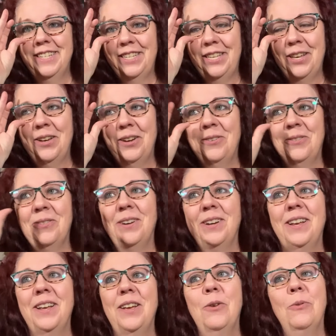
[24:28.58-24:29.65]
so
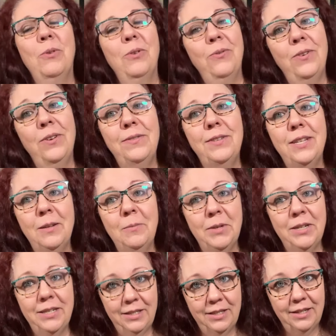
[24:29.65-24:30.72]
we're 15
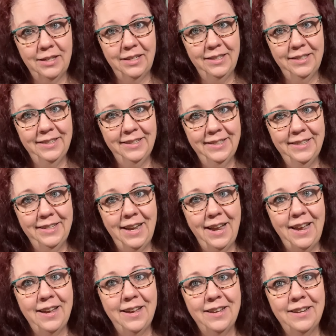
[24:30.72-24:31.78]
minutes in
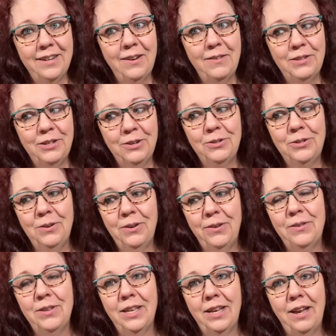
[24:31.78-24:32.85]
and I've showed you
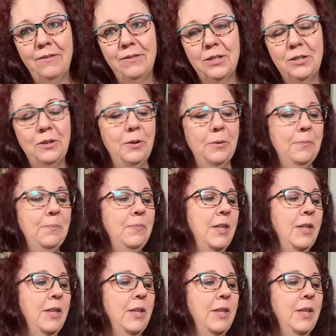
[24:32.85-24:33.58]
everything I have to show you.